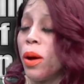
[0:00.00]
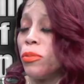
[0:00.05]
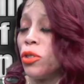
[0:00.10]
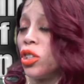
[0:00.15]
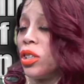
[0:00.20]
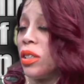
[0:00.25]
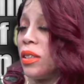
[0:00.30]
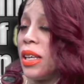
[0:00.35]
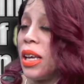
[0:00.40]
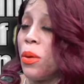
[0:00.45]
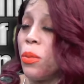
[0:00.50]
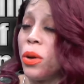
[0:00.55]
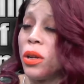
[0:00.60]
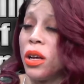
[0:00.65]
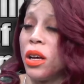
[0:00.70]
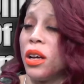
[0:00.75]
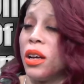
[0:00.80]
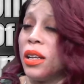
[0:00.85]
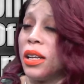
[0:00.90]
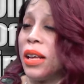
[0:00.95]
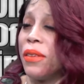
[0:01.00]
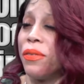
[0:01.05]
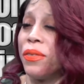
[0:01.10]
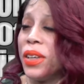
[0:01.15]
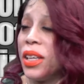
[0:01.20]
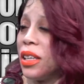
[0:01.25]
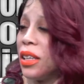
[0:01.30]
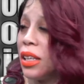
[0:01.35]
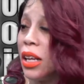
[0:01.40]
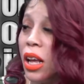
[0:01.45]
I'm just there with her and I
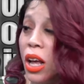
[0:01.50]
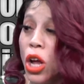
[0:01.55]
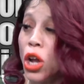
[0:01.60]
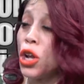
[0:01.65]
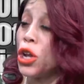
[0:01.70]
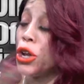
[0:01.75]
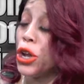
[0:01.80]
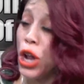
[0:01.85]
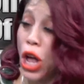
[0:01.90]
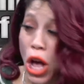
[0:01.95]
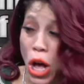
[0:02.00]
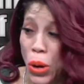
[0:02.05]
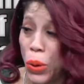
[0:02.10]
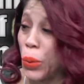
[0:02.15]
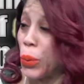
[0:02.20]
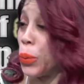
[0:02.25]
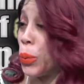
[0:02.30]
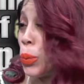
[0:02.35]
feed her. No.